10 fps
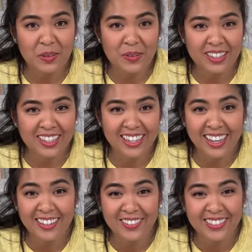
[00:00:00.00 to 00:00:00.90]
We're
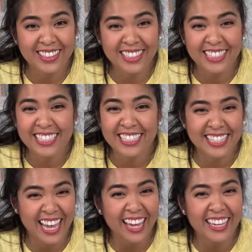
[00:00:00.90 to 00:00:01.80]
kind of just
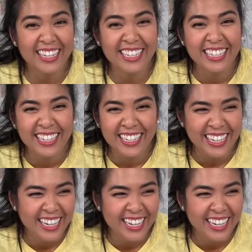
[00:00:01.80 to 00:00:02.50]
hanging in here.